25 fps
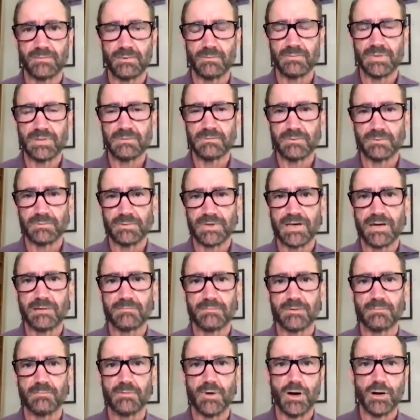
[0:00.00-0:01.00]
when people become
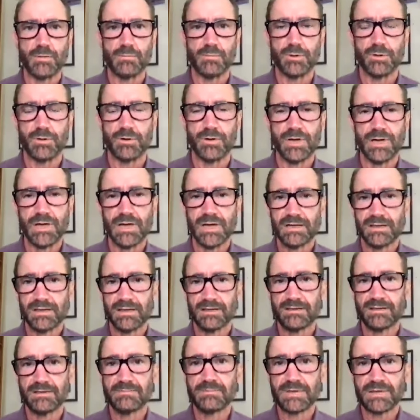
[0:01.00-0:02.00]
immobile, they
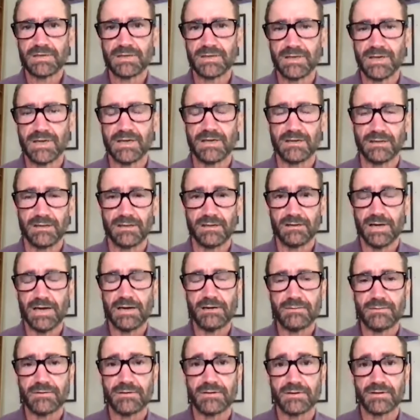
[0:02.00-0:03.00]
typically, their
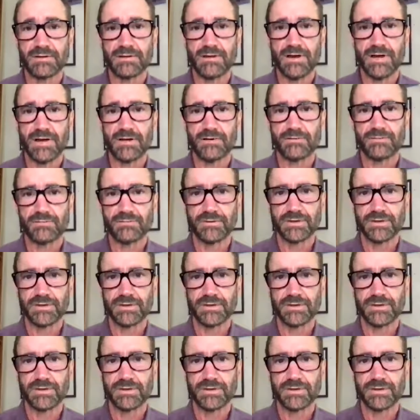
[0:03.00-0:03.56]
health declines